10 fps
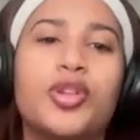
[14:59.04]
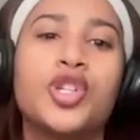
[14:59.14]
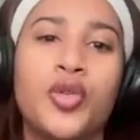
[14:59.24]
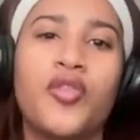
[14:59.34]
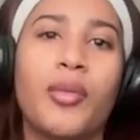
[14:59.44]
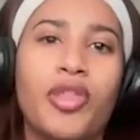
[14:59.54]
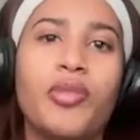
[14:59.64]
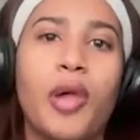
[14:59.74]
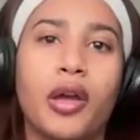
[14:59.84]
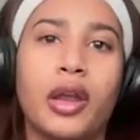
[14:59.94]
you put two of them
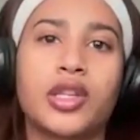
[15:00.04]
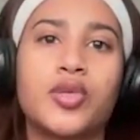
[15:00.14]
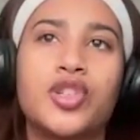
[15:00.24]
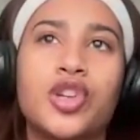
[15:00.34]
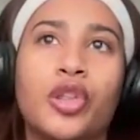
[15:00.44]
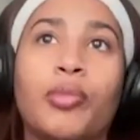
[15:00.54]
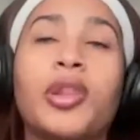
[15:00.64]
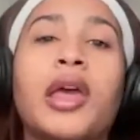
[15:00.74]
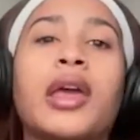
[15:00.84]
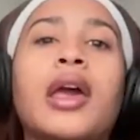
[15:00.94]
on the block next to each other.
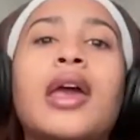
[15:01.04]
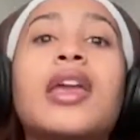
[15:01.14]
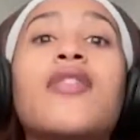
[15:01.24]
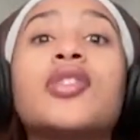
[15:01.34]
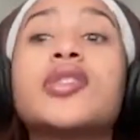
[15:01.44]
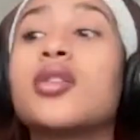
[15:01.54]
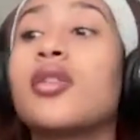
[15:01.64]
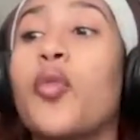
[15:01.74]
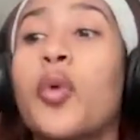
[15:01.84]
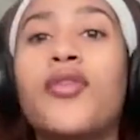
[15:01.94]
But like, even
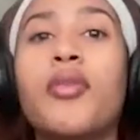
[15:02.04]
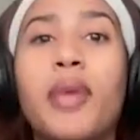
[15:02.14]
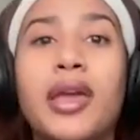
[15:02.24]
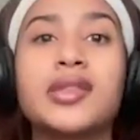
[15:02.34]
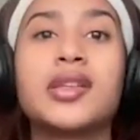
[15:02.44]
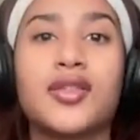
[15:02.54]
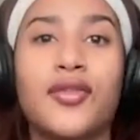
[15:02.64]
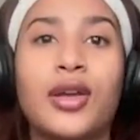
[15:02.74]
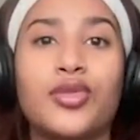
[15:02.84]
still, if one of them makes it to